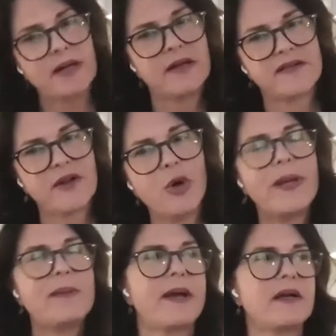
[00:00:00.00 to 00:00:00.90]
butternuts,
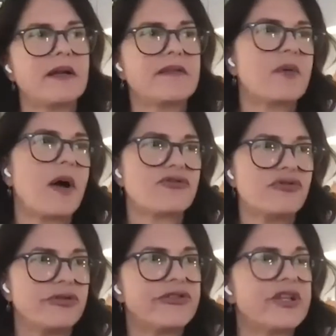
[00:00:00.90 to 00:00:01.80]
homemade butternut squash
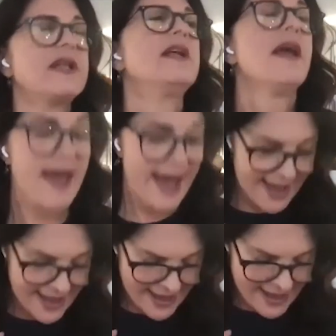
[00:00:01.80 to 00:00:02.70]
mm-hmm. roasted.
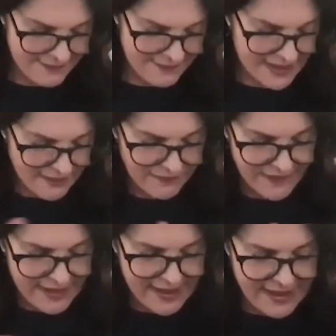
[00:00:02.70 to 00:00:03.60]
And then a
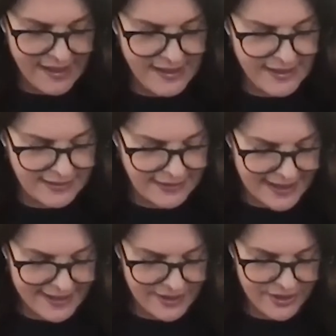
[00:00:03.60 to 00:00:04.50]
thin
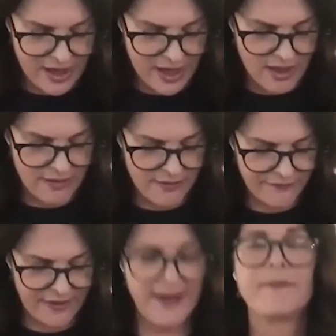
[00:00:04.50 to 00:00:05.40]
layer of
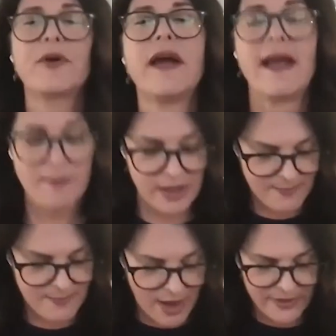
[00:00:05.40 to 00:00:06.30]
um,
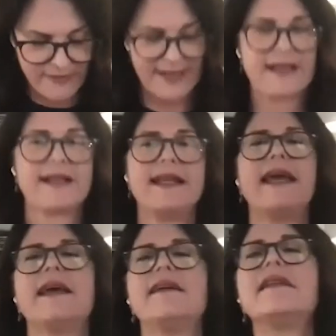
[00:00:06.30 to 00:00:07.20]
cranberry pomegranate
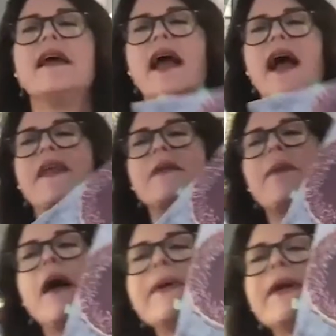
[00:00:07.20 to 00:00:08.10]
glaze and then
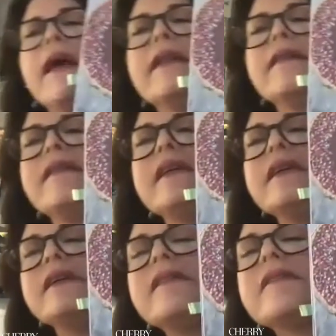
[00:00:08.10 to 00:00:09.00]
pomegranate
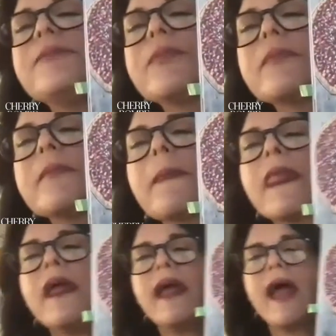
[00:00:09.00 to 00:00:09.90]
seeds.
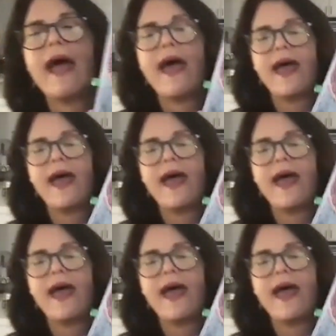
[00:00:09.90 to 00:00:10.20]
So